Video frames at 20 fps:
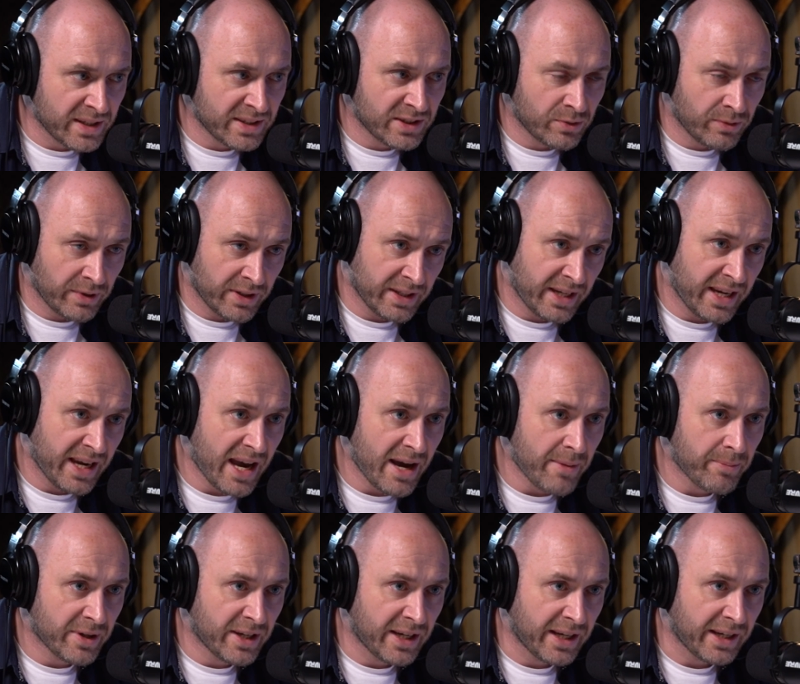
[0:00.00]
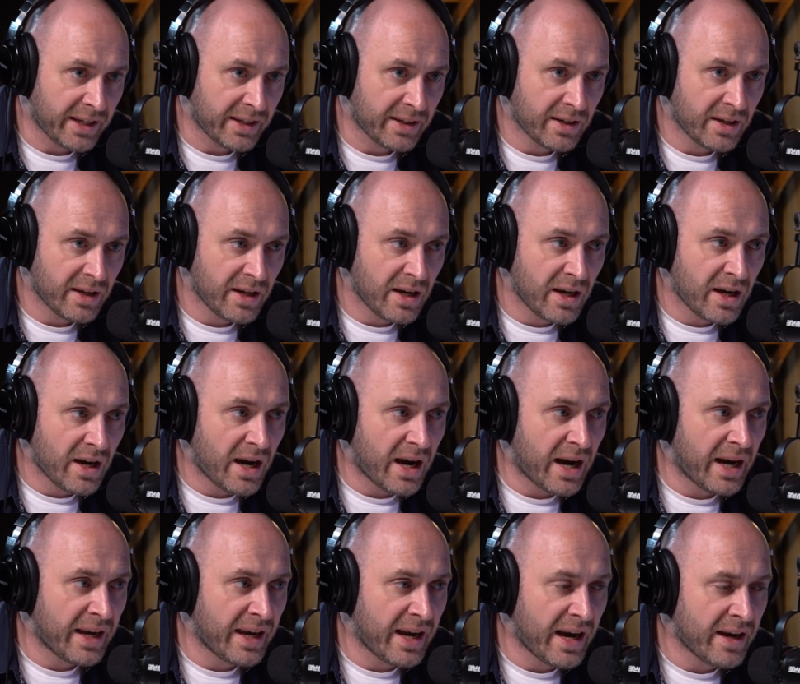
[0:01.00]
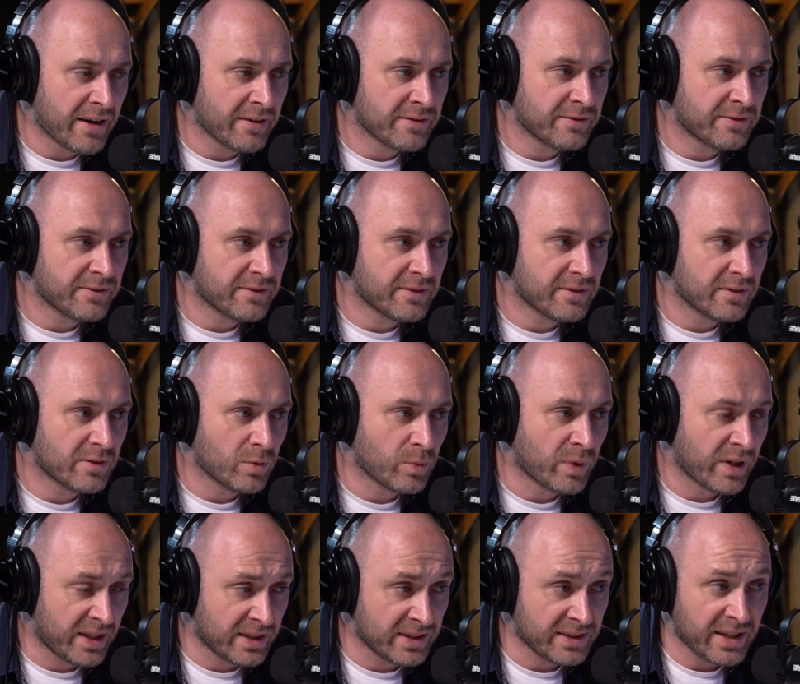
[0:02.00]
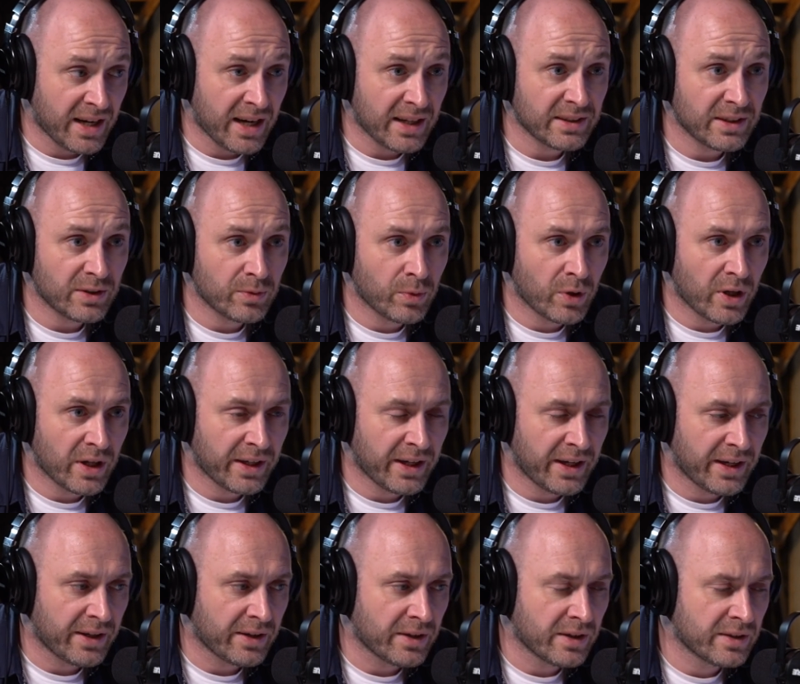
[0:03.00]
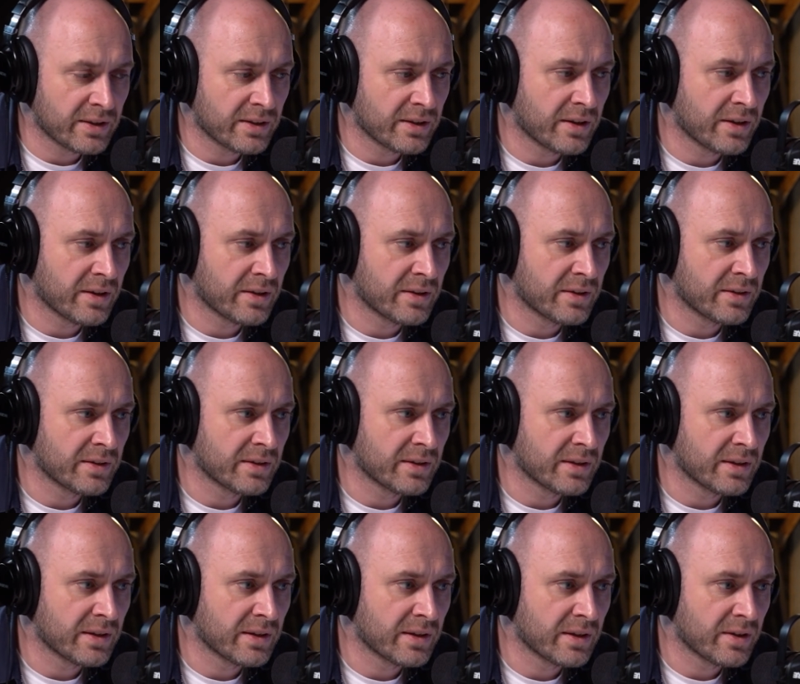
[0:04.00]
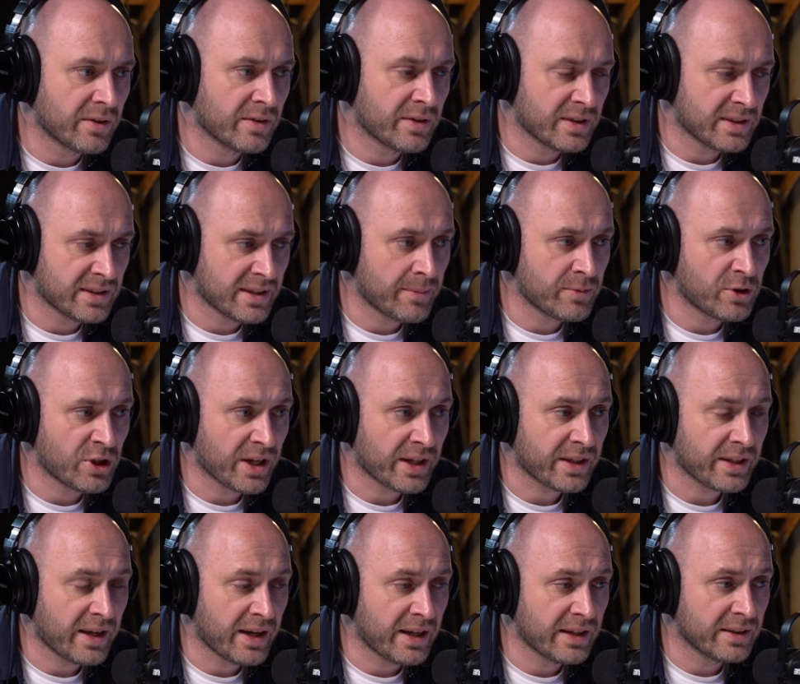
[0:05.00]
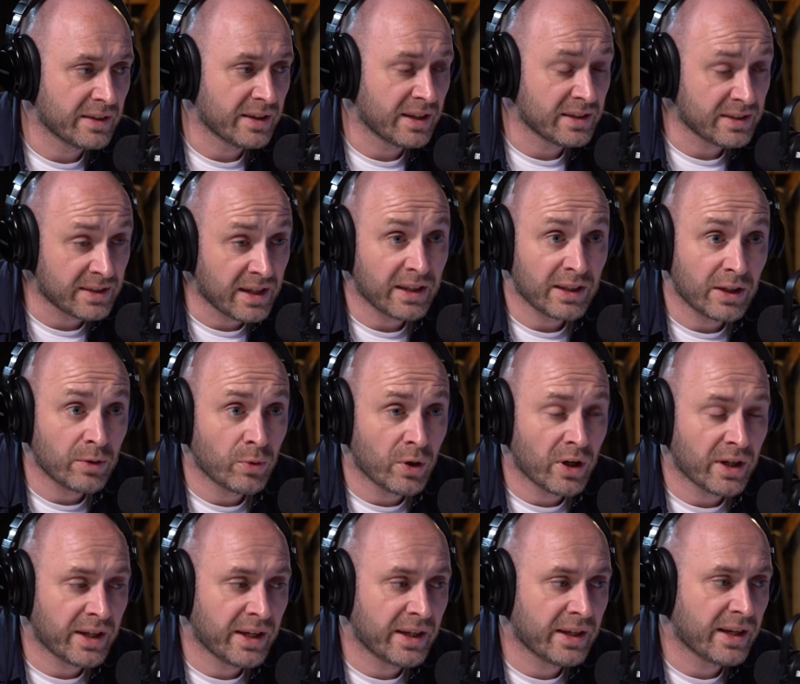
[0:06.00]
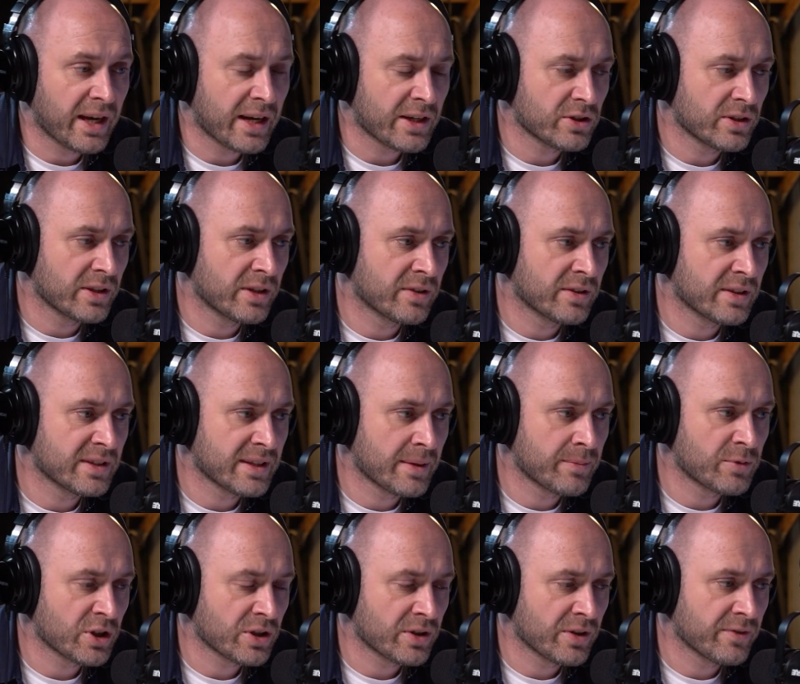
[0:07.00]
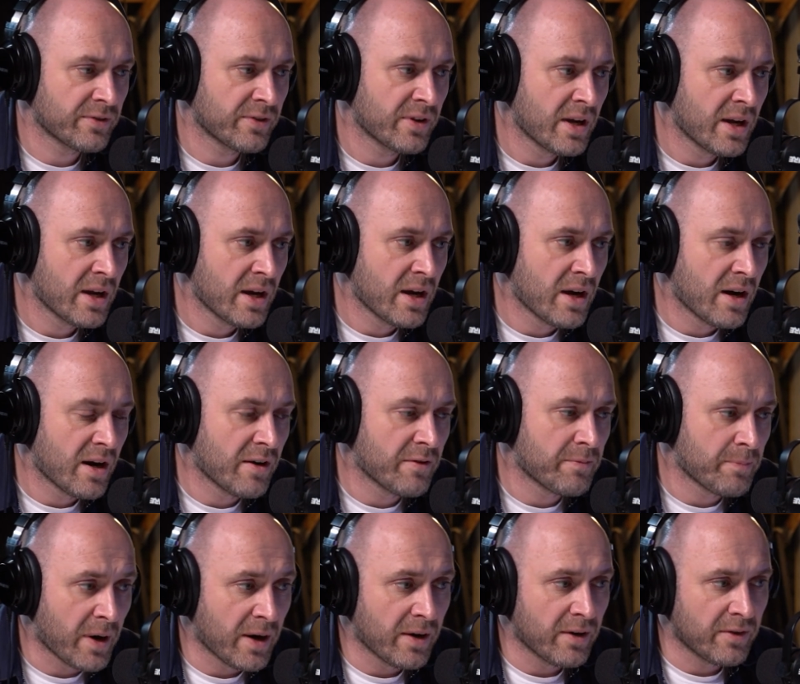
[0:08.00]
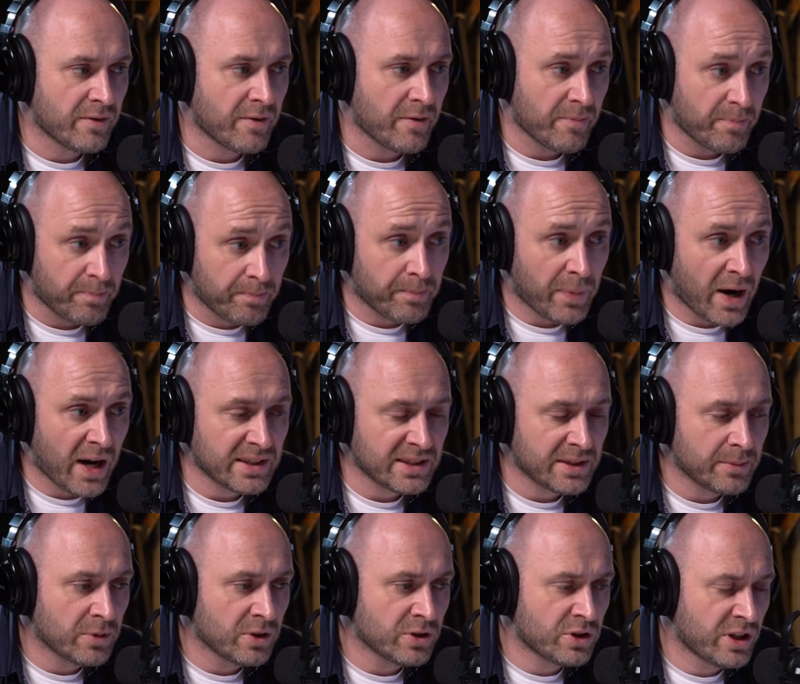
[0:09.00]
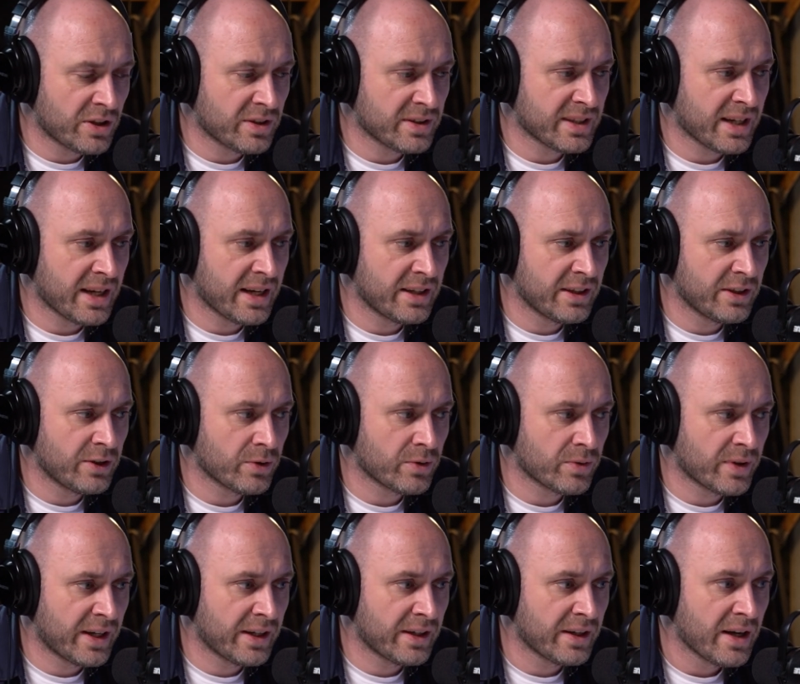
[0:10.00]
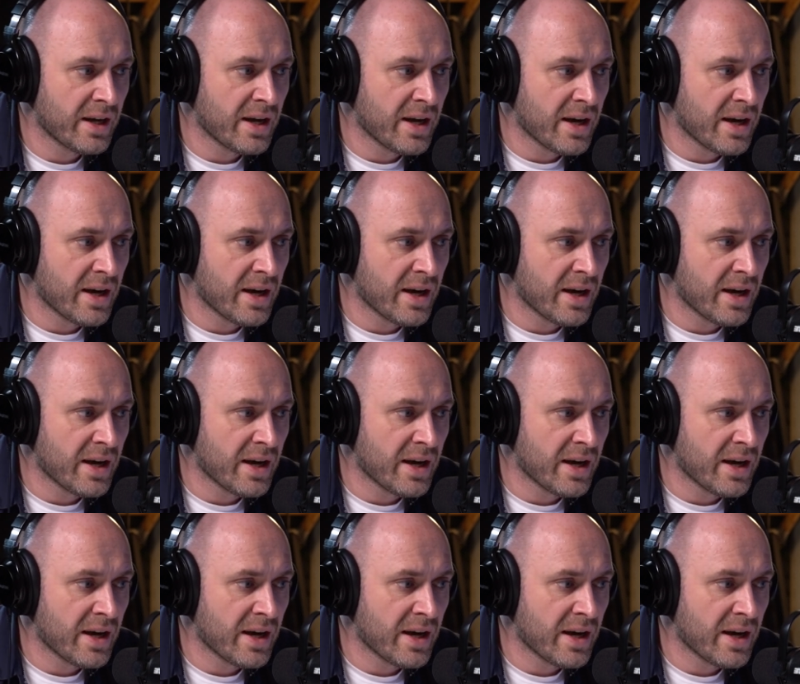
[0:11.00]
is really happening. When I started working on this subject, and I started working actually on the subject of possible genocide in Ukraine